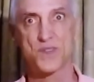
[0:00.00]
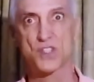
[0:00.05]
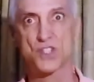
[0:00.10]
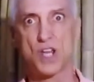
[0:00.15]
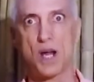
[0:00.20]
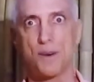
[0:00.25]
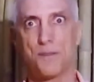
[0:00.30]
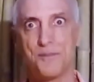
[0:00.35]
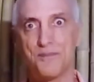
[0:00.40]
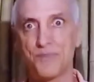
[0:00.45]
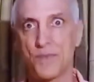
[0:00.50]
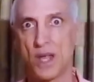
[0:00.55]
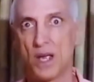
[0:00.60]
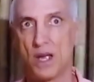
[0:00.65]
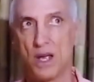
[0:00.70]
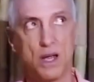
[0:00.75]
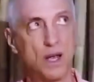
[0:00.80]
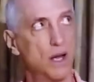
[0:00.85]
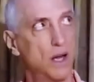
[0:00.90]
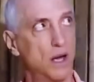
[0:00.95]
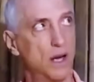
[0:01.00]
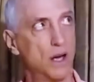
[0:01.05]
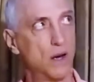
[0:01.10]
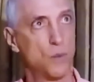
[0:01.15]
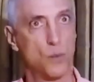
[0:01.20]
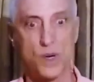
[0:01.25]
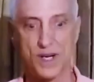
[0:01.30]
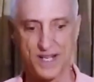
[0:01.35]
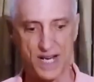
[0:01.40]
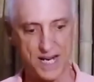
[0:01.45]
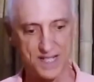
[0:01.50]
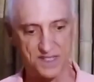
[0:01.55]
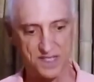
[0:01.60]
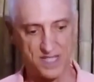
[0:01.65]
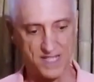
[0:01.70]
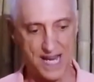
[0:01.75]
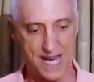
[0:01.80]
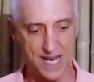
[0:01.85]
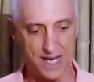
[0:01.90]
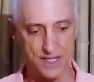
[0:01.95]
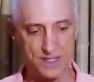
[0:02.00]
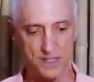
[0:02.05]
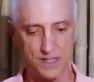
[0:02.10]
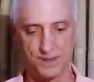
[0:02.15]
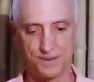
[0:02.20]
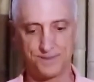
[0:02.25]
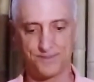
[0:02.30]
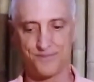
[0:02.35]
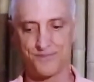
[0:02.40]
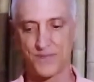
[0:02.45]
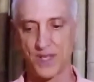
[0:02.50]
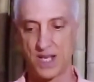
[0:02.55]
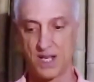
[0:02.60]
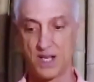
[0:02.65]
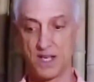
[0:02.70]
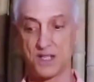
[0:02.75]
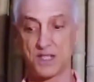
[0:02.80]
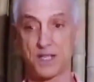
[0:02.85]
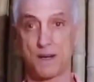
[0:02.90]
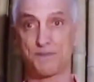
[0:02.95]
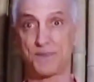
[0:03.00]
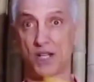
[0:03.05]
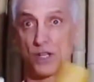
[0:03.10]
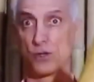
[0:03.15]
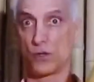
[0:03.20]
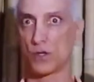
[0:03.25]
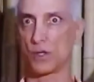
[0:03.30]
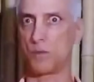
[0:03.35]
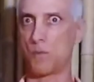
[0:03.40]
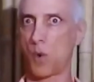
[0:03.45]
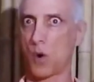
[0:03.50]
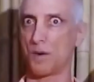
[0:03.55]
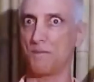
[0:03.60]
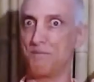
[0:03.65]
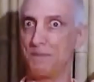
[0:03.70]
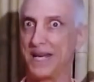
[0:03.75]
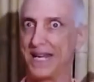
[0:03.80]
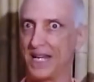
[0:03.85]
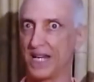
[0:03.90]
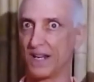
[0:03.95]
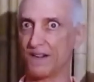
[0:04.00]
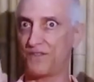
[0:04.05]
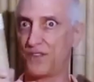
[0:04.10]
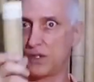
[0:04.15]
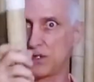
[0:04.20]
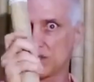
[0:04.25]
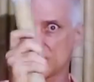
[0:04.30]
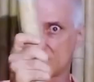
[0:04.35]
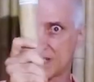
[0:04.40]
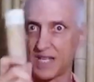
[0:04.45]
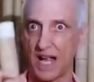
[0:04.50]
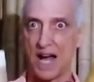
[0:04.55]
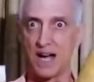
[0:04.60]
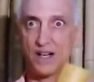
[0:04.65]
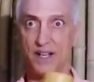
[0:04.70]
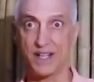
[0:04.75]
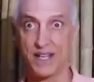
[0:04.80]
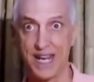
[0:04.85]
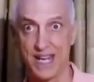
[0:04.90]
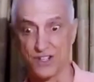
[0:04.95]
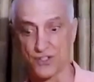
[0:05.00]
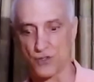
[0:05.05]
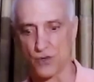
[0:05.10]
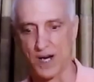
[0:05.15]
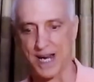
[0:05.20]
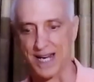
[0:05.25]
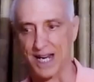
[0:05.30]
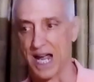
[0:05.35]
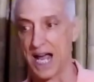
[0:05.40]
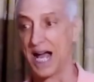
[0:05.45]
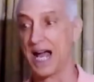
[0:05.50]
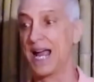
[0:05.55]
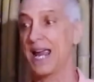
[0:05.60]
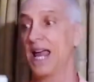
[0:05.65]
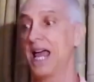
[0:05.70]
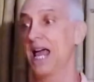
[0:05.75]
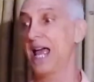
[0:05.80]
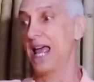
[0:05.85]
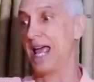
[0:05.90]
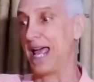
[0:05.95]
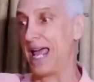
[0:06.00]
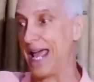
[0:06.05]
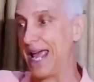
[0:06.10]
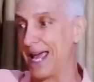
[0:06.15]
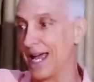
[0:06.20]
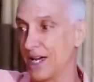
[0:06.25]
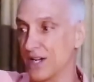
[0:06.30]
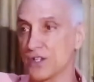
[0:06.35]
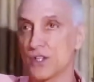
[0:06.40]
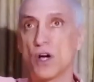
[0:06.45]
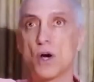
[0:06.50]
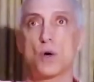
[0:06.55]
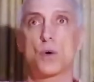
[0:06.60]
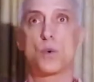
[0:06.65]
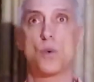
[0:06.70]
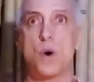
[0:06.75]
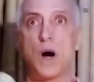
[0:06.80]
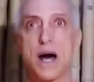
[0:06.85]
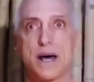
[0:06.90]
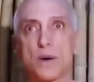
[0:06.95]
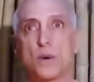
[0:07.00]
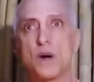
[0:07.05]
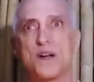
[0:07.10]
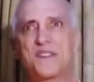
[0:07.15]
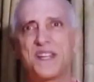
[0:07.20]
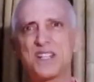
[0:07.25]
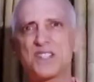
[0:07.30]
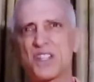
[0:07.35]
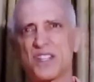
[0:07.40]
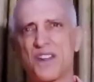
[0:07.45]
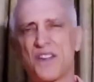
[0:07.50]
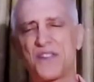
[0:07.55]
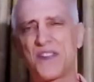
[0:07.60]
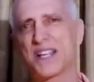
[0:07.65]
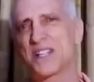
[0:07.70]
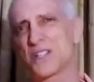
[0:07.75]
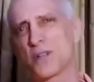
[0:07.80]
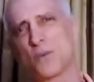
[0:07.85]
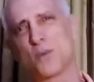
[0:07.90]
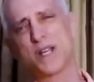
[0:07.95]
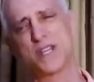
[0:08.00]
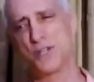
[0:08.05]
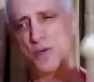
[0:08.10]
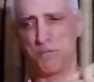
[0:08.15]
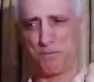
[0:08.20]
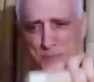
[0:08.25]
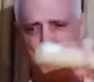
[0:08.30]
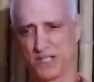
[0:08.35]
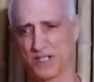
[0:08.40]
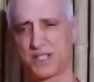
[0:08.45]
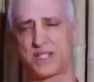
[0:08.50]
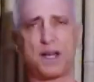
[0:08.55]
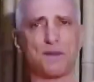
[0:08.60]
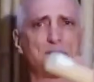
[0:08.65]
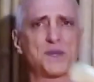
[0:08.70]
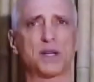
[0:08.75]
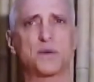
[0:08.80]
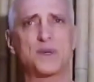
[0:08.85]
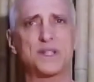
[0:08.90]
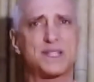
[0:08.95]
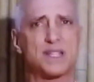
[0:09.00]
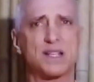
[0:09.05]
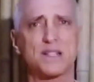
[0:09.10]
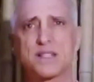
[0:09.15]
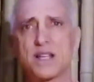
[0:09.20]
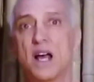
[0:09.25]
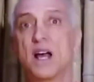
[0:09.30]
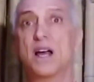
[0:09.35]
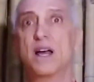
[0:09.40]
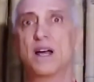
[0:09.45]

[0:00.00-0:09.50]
So, one night stand, something a little more meaningful, solid and tre-gai, and guadawa. These are the things that when you build something with this,